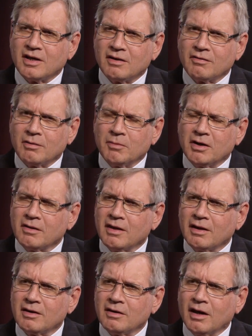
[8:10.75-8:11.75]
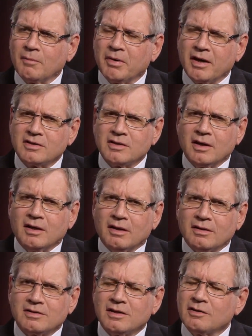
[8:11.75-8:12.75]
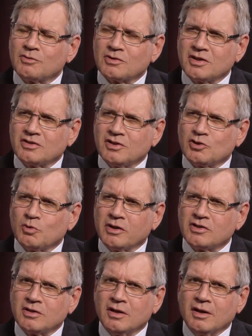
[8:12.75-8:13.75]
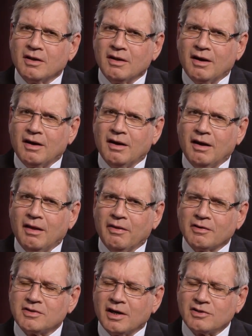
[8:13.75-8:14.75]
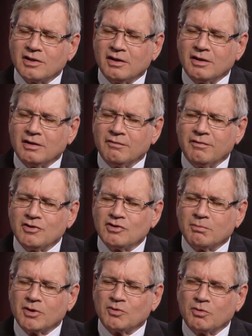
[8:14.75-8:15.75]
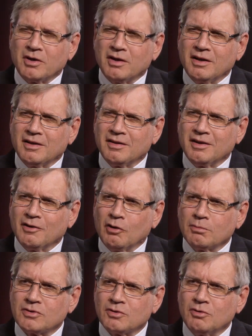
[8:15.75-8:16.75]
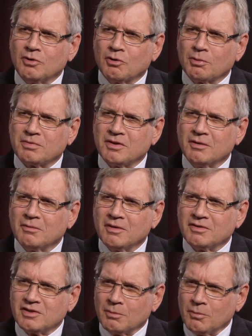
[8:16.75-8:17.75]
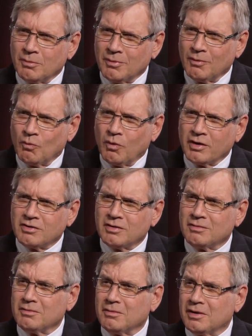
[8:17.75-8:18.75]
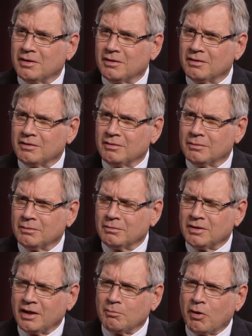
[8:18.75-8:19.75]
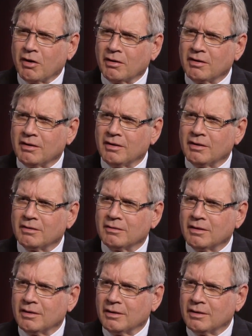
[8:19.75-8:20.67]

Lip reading: out of committee. That did not pass. It's an interesting situation. There's actually a division in the homeschool groups. Some want to take part in